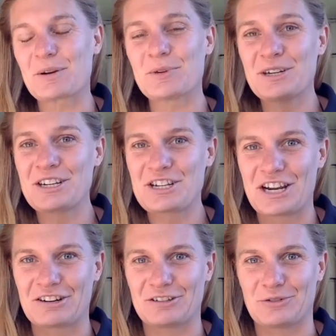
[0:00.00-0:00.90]
But I wanted to
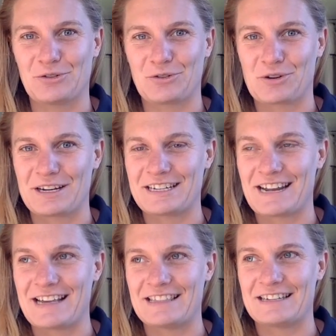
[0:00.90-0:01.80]
share a little story
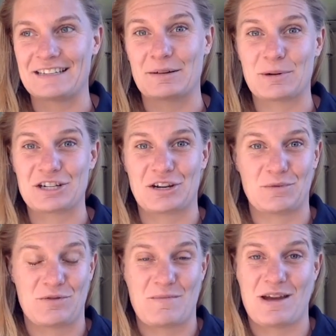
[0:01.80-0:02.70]
today that somebody
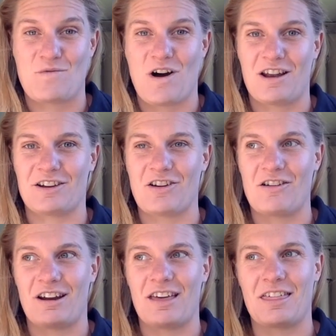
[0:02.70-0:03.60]
shared with me a while
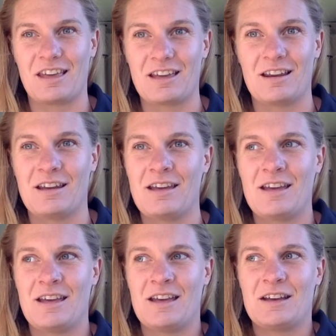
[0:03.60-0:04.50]
ago, and I think it,
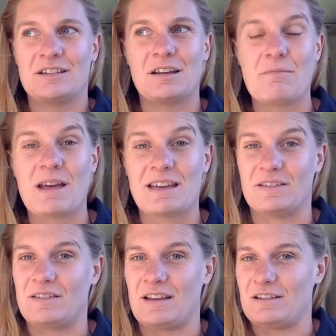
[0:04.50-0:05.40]
to
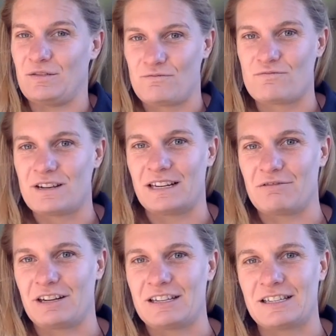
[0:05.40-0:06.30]
me, it's
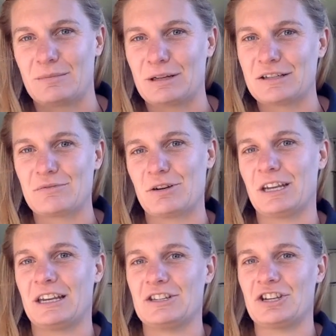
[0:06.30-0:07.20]
really, really similar to
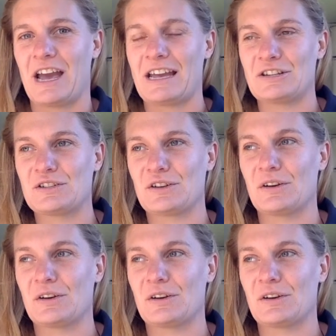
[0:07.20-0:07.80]
working in change.